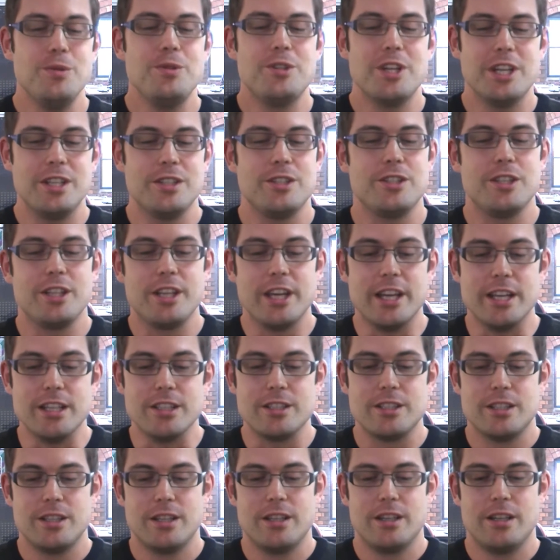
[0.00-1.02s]
tend to
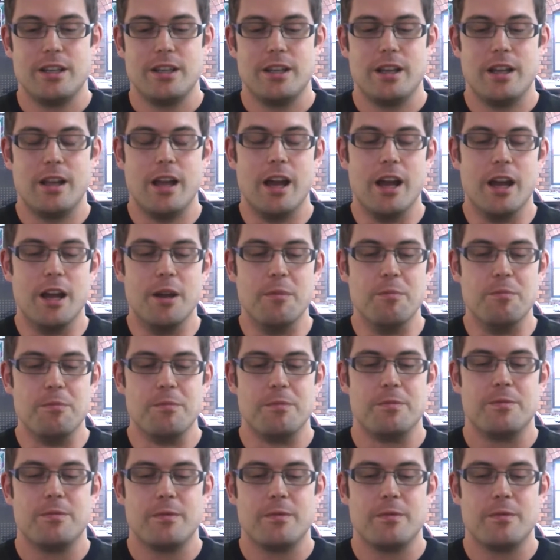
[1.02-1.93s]
get an